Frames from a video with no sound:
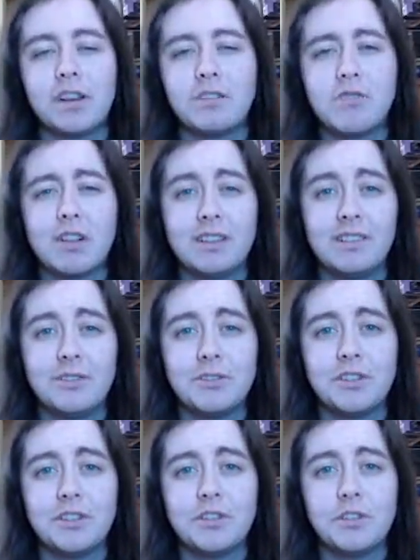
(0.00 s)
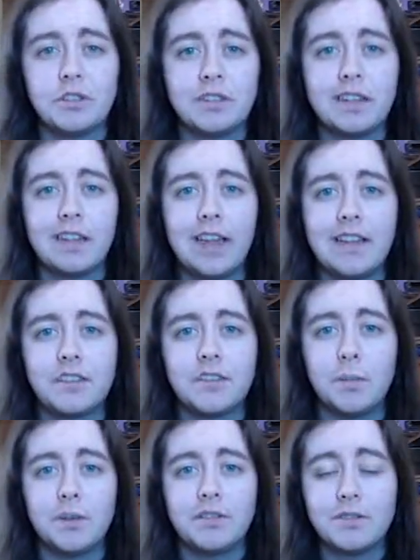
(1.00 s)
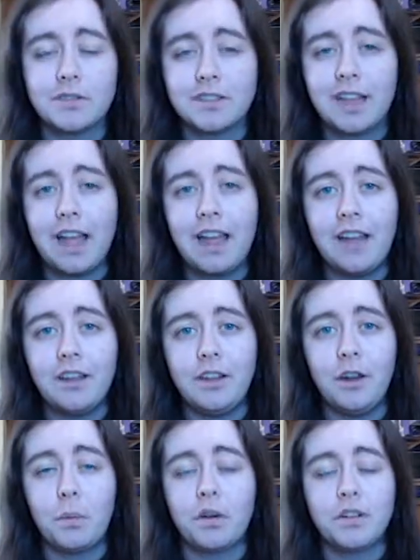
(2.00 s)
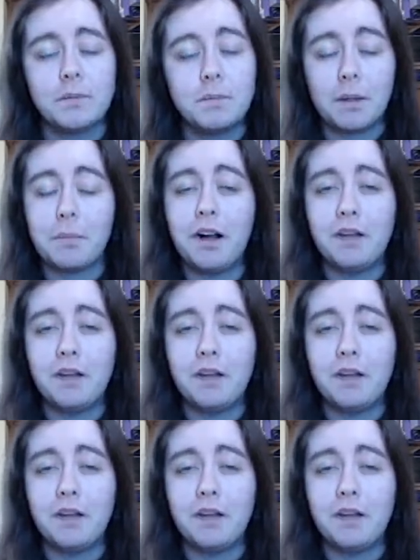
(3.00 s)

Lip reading: running rocket launchers just in case someone does get, you know, one of those big